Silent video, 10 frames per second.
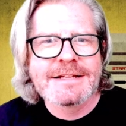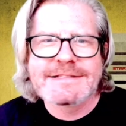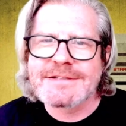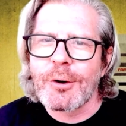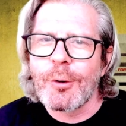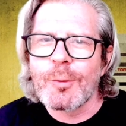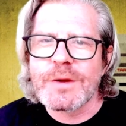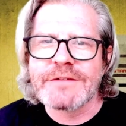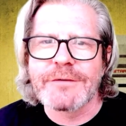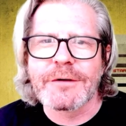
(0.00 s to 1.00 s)
it's all
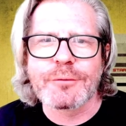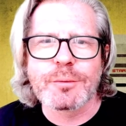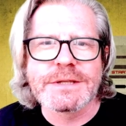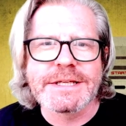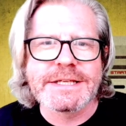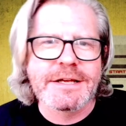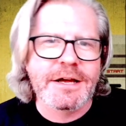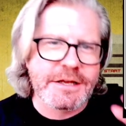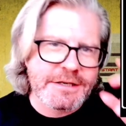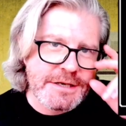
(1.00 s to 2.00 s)
we've ever really
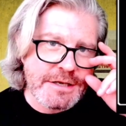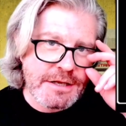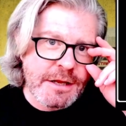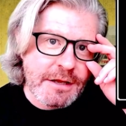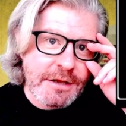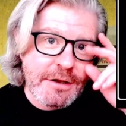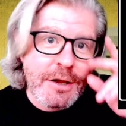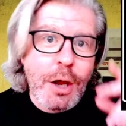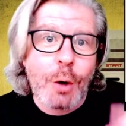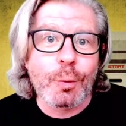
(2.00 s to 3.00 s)
done
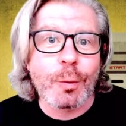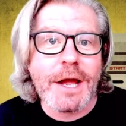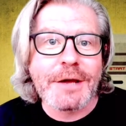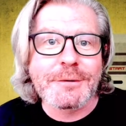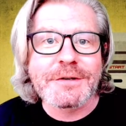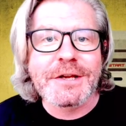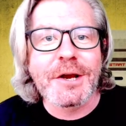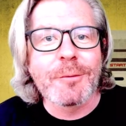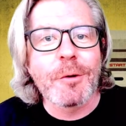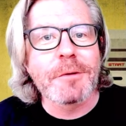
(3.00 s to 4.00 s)
round
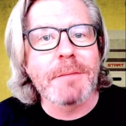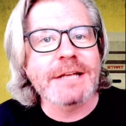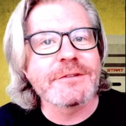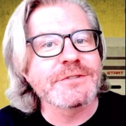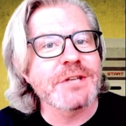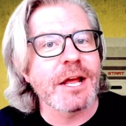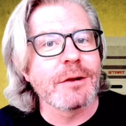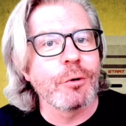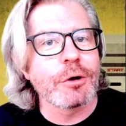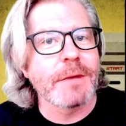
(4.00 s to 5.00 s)
here. Welcome back to the channel.
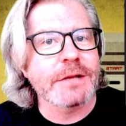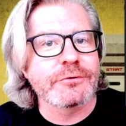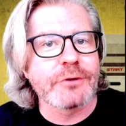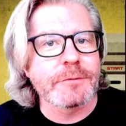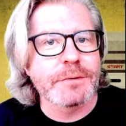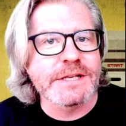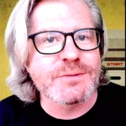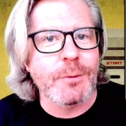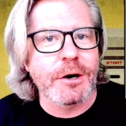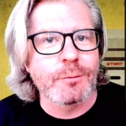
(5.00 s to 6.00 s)
Welcome back to Drink Play
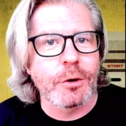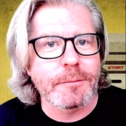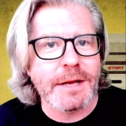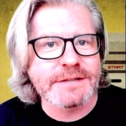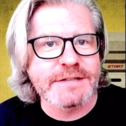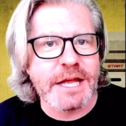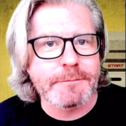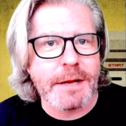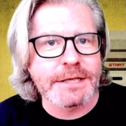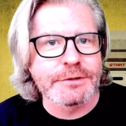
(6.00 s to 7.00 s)
Swear, and welcome back to Like
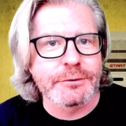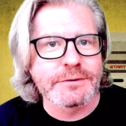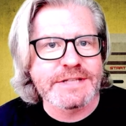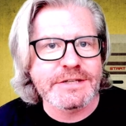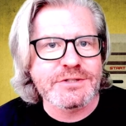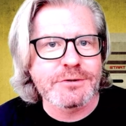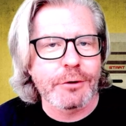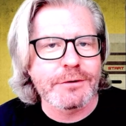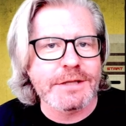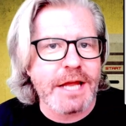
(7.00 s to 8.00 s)
Minded Lunatics. You
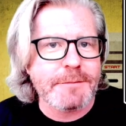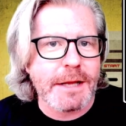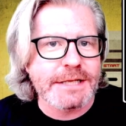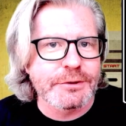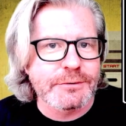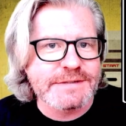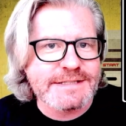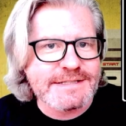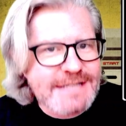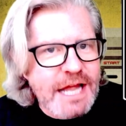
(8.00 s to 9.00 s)
know that Like Minded
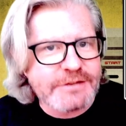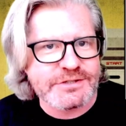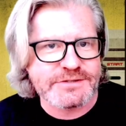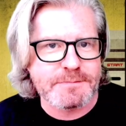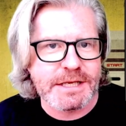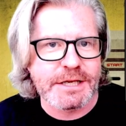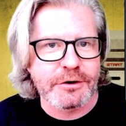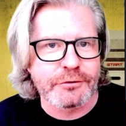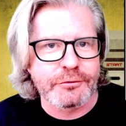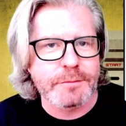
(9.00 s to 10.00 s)
Lunatics is not just me
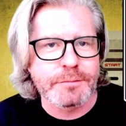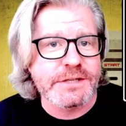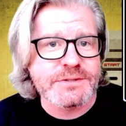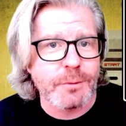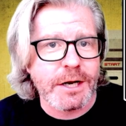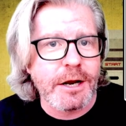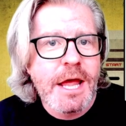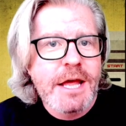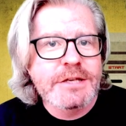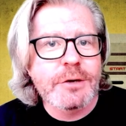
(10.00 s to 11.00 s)
here at Drink Play Swear.
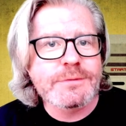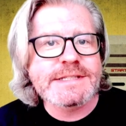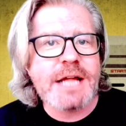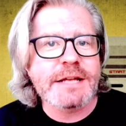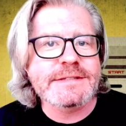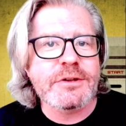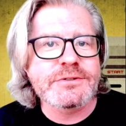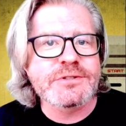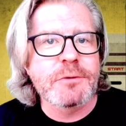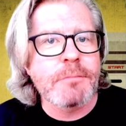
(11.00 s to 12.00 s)
No, it's not. It's
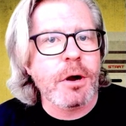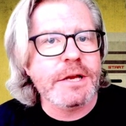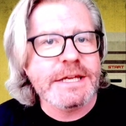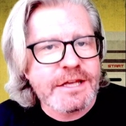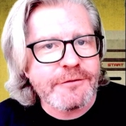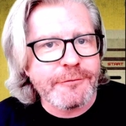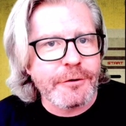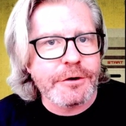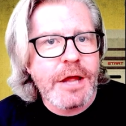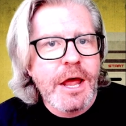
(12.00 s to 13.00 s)
also Mark
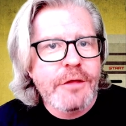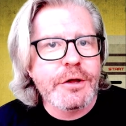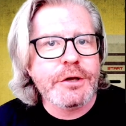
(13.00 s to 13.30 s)
Gifford, the